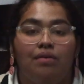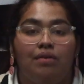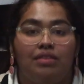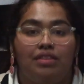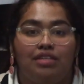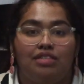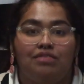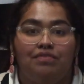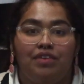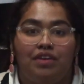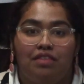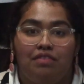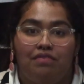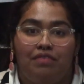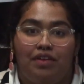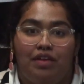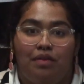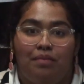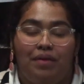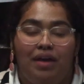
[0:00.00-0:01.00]
with his fifth
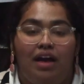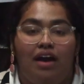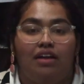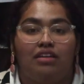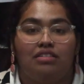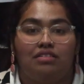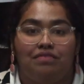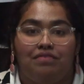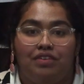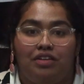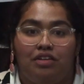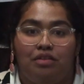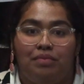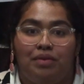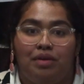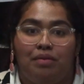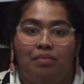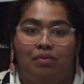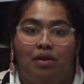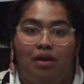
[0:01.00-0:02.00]
film, How Does It Feel to
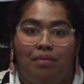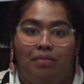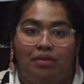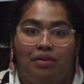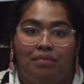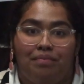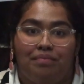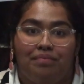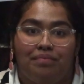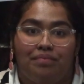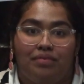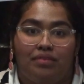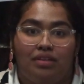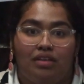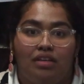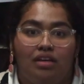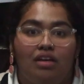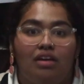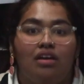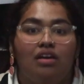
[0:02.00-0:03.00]
Be a Problem?
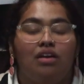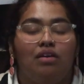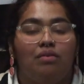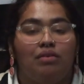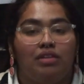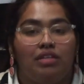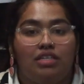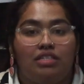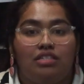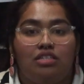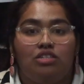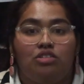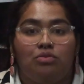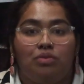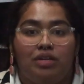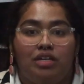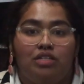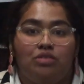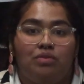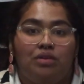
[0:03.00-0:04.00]
Released in
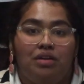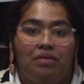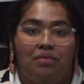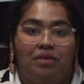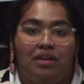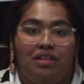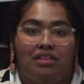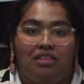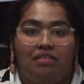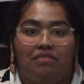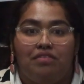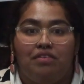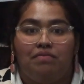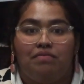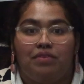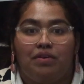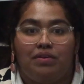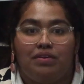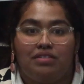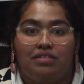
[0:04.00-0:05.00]
2021, the film
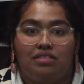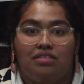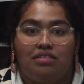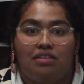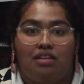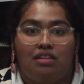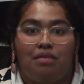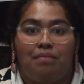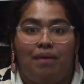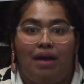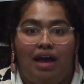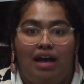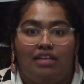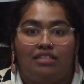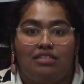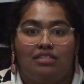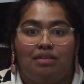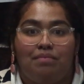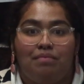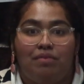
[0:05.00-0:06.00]
focuses on the
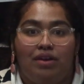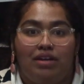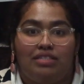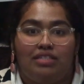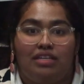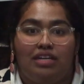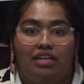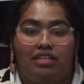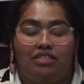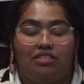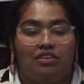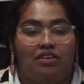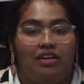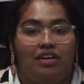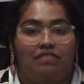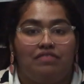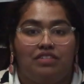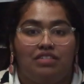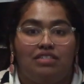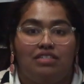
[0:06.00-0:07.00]
past and present history
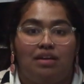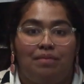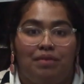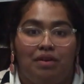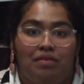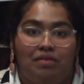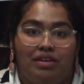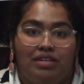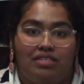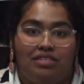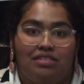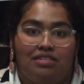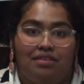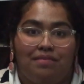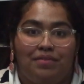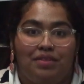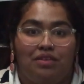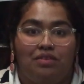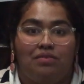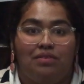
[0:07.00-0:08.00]
of systemic
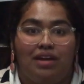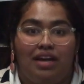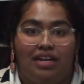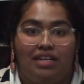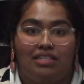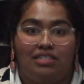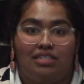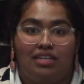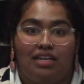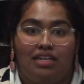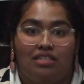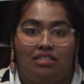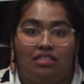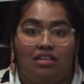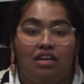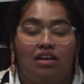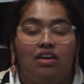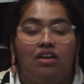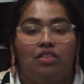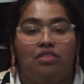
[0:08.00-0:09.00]
racism in the United States
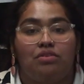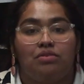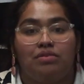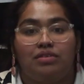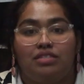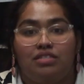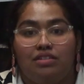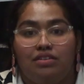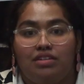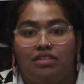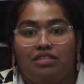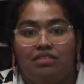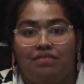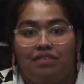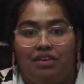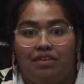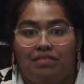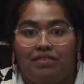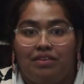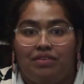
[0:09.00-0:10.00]
through a series of
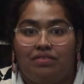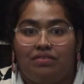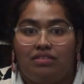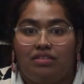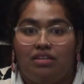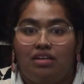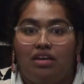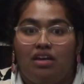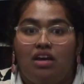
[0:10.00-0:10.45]
interviews.